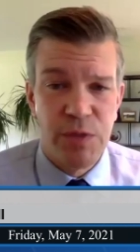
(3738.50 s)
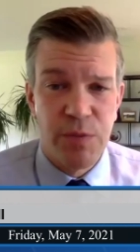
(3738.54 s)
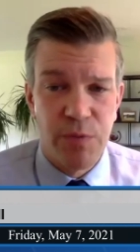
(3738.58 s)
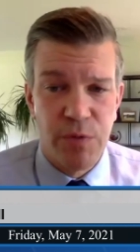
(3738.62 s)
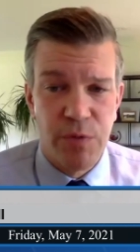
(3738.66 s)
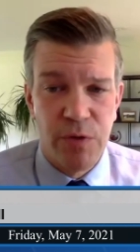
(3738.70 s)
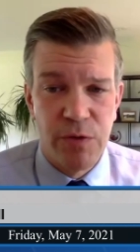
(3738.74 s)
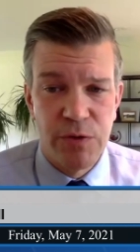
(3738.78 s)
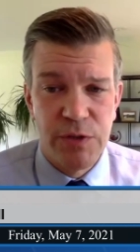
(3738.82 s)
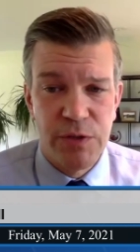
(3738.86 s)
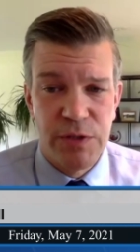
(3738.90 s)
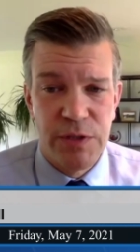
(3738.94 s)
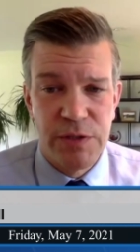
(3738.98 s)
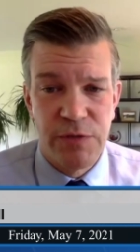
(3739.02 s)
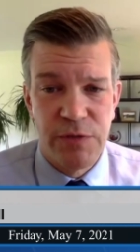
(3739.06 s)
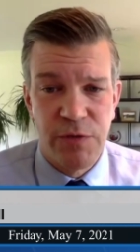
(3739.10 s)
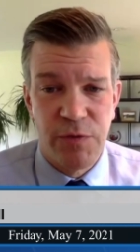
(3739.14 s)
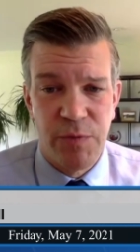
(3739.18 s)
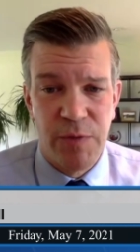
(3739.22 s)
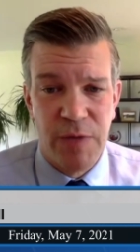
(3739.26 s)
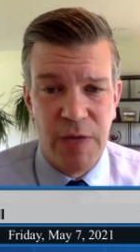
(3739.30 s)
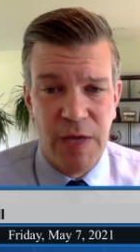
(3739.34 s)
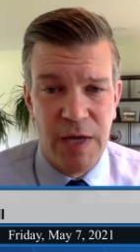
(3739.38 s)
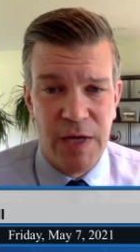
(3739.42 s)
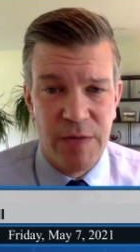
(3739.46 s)
proceeds
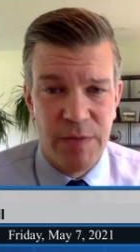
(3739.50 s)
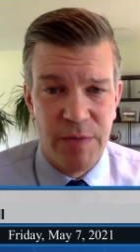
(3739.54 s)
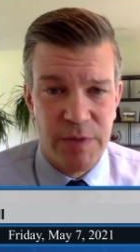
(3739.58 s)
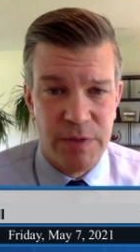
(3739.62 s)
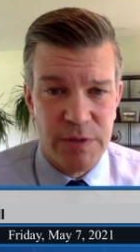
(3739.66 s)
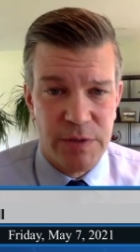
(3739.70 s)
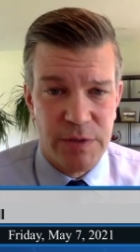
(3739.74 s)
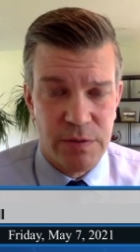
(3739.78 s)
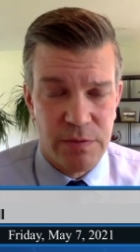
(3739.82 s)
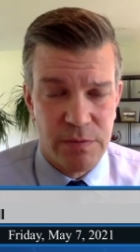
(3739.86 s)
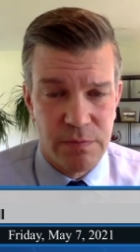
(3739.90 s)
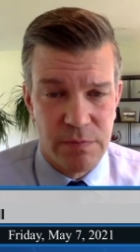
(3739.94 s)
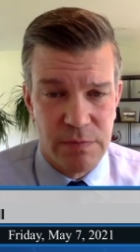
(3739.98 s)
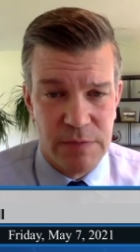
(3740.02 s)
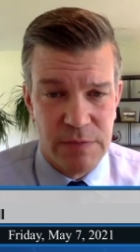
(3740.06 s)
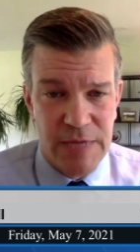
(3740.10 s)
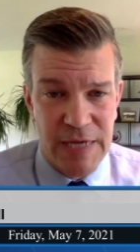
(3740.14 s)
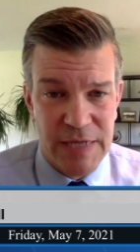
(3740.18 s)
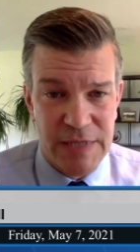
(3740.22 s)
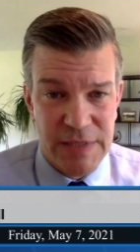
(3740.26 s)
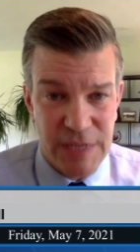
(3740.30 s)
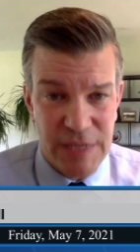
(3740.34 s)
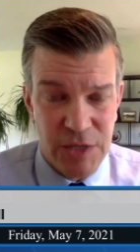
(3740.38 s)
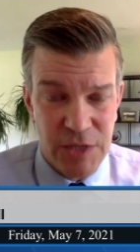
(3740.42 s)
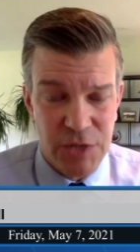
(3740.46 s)
from cannabis
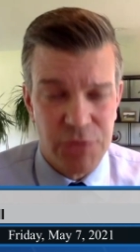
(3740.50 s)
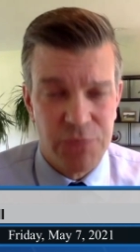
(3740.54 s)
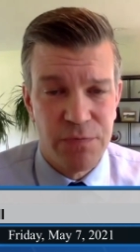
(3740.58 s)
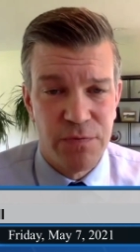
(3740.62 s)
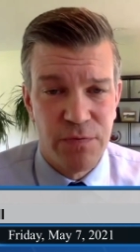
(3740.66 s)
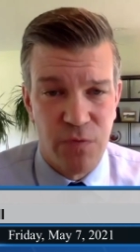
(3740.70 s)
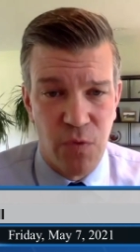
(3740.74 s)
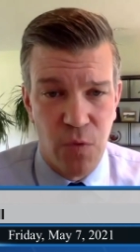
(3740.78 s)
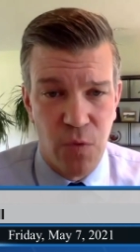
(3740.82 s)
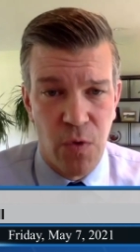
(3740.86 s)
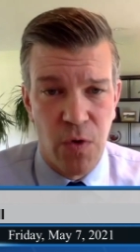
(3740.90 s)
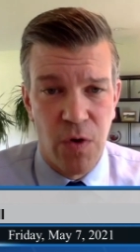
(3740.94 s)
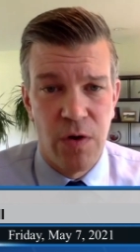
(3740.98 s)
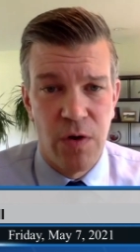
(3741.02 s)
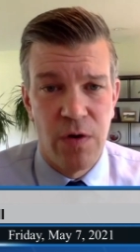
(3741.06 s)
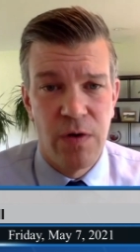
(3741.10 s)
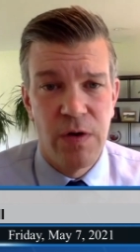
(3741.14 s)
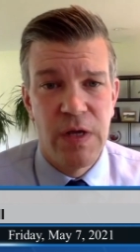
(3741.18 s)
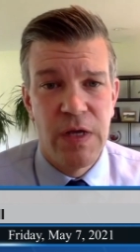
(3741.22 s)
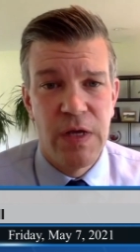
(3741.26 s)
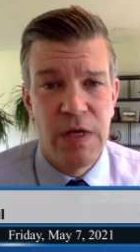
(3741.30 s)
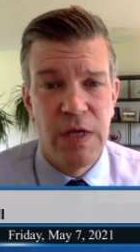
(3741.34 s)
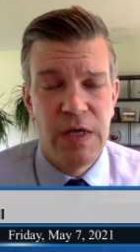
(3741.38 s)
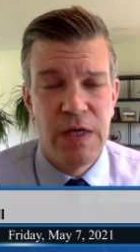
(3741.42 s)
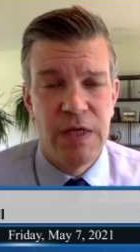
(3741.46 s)
taxation for
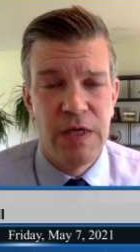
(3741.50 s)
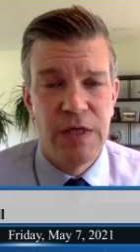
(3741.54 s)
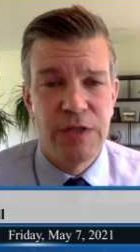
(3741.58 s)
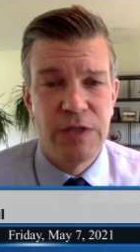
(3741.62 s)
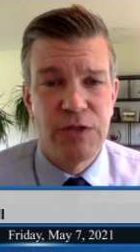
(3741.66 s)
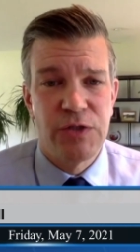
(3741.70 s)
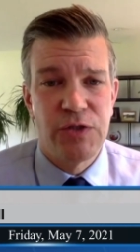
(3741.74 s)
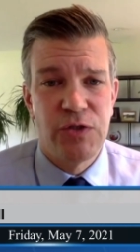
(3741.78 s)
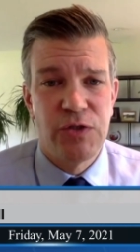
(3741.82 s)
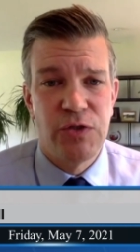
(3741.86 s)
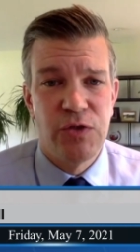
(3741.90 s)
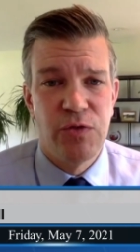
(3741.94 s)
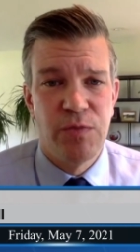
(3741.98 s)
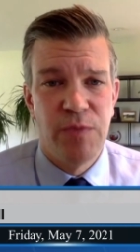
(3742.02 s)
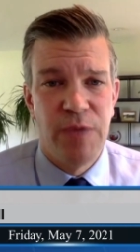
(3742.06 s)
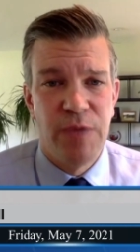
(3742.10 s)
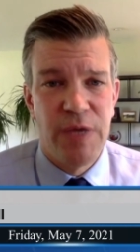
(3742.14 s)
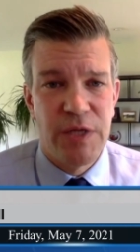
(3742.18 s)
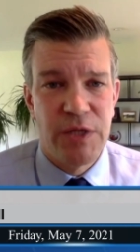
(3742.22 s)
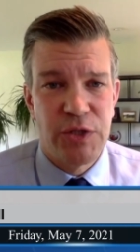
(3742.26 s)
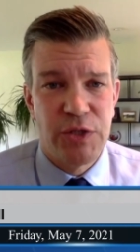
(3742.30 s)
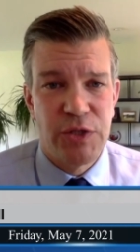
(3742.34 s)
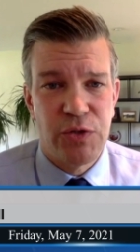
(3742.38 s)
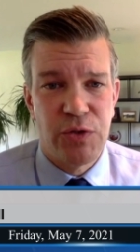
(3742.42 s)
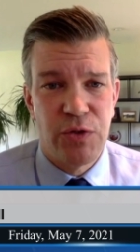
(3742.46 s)
is to
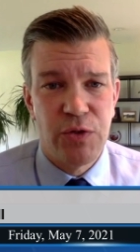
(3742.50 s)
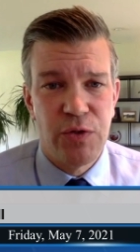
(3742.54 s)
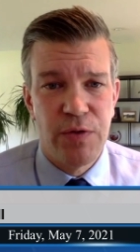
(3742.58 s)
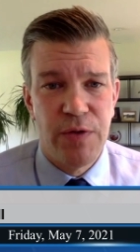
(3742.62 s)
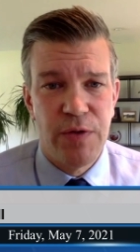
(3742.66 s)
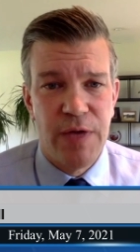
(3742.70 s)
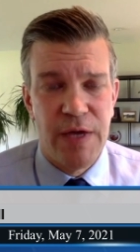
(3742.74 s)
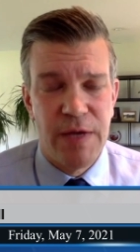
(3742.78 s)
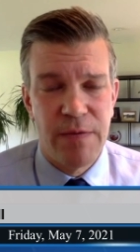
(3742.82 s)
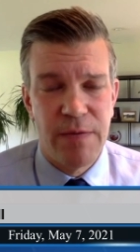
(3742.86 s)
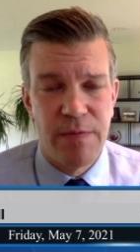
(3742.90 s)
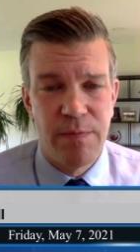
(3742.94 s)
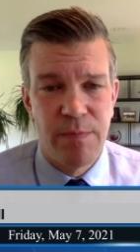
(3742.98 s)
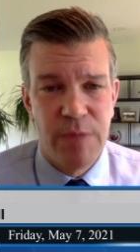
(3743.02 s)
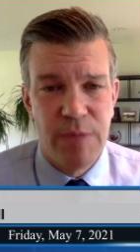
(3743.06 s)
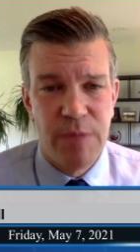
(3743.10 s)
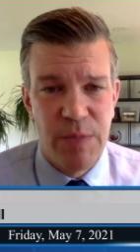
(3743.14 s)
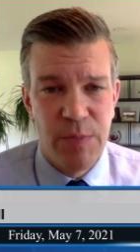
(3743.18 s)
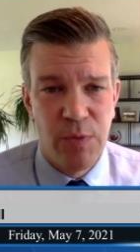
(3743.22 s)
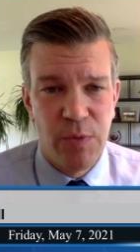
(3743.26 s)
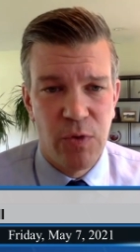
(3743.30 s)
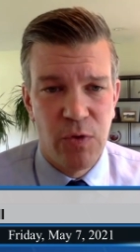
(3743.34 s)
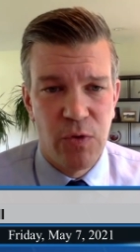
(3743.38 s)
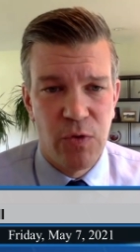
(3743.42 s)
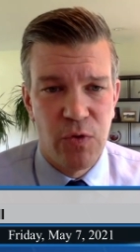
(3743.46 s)
make sure that
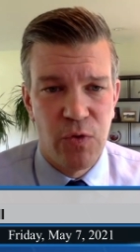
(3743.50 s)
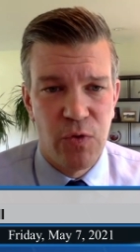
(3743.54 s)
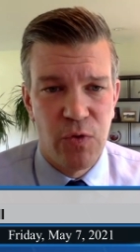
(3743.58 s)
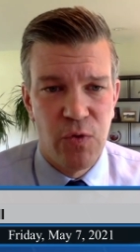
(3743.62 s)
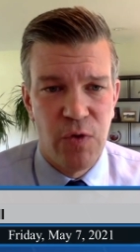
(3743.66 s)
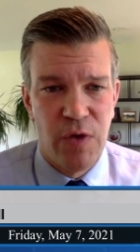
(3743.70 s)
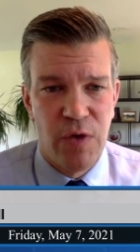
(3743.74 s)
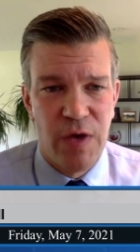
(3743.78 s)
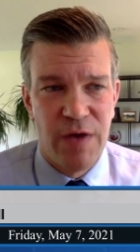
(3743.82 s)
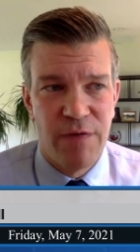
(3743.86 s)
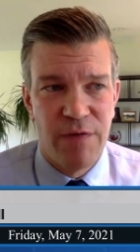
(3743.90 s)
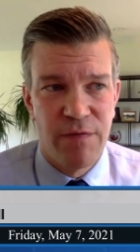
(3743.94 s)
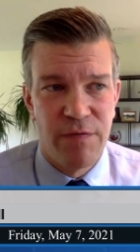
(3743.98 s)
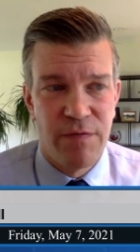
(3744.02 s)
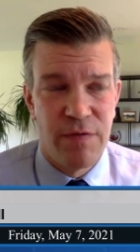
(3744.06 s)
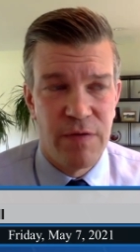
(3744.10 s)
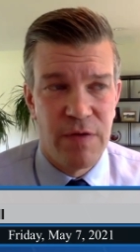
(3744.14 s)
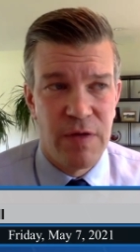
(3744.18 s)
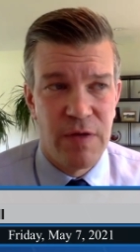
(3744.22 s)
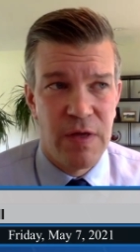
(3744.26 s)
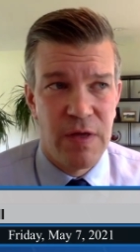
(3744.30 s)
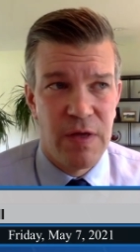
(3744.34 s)
people who have